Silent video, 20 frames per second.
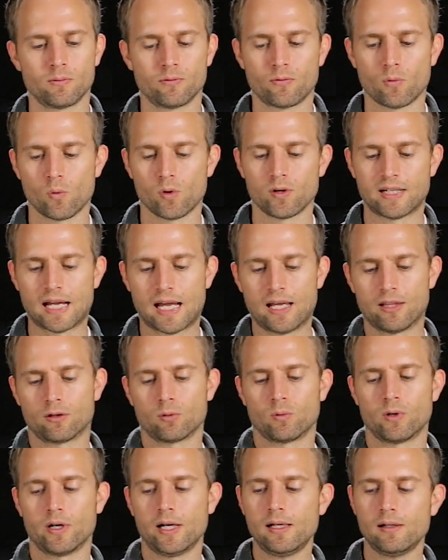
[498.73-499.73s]
for day
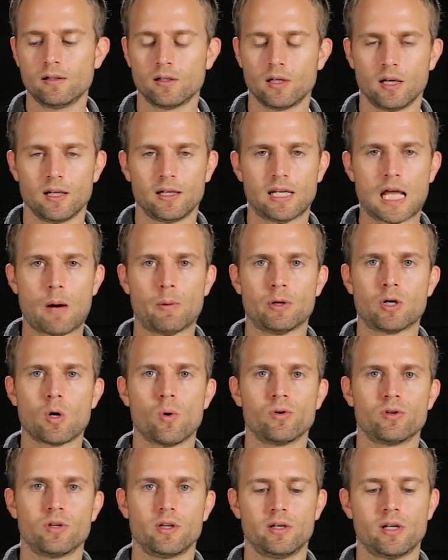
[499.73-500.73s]
3. Now we
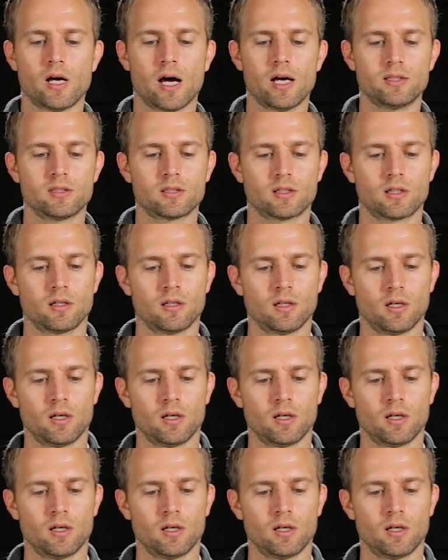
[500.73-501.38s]
go into the dusk.